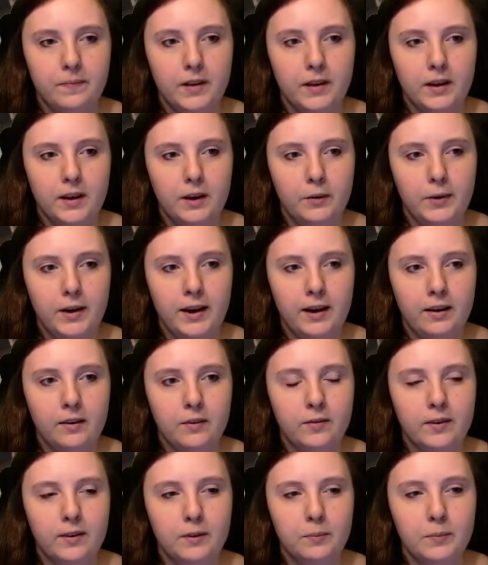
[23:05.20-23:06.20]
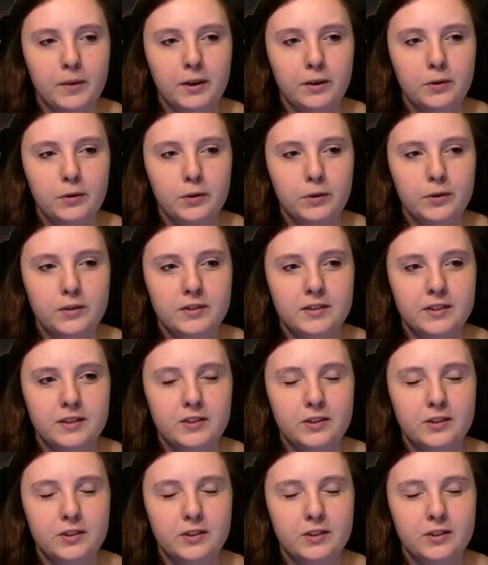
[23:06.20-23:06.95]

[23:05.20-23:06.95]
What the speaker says: Okay, we have Makoto St.